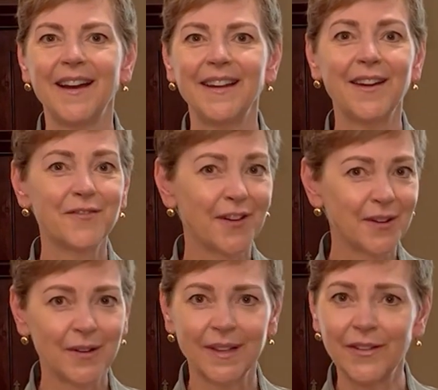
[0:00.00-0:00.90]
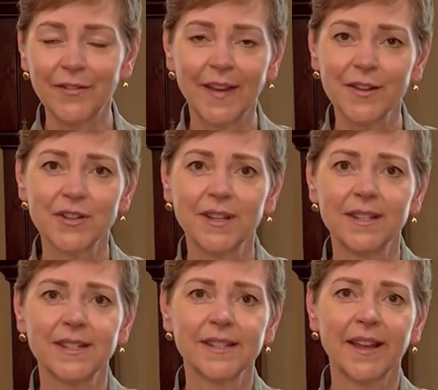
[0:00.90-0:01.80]
not fungal
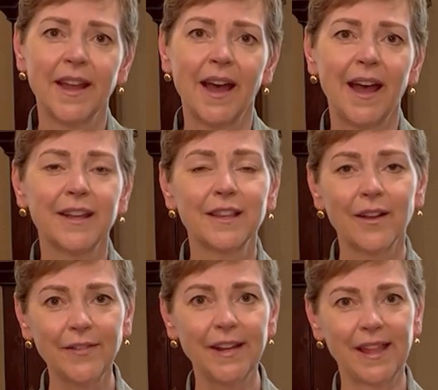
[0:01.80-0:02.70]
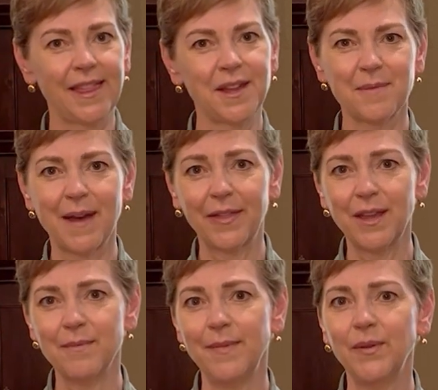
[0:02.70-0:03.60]
infections. I'd love you to think about
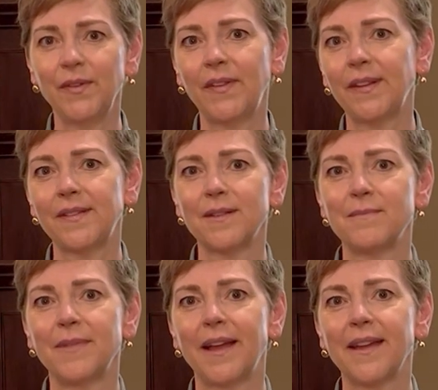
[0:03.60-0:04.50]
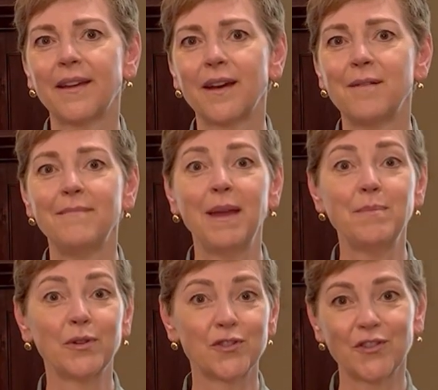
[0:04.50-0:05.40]
the immune system like a
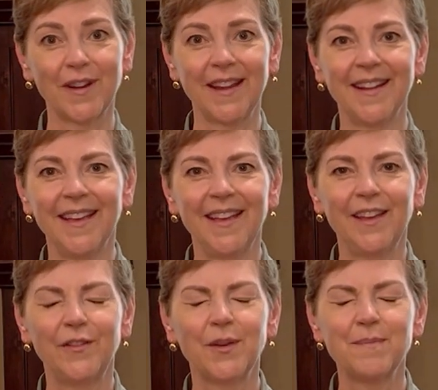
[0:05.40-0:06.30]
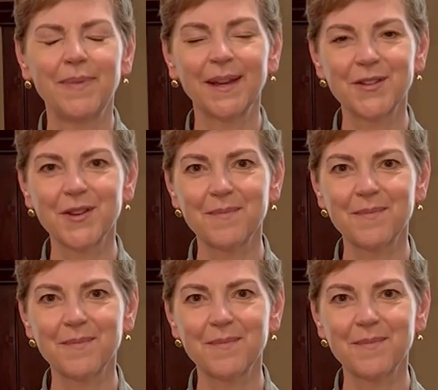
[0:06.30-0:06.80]
maple tree. If you can picture a